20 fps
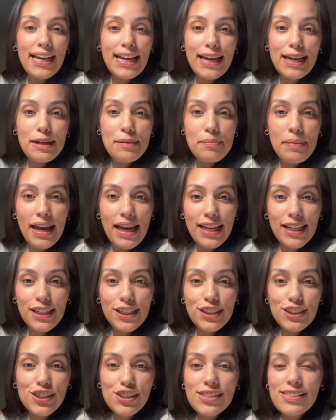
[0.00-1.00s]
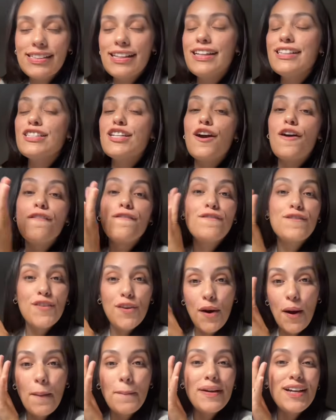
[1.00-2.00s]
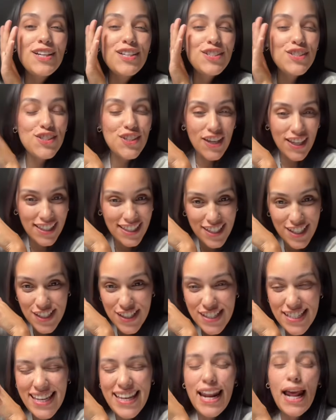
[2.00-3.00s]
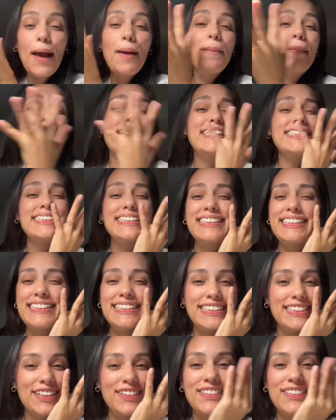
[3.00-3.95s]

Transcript: got a package sent from Gelish and I'm so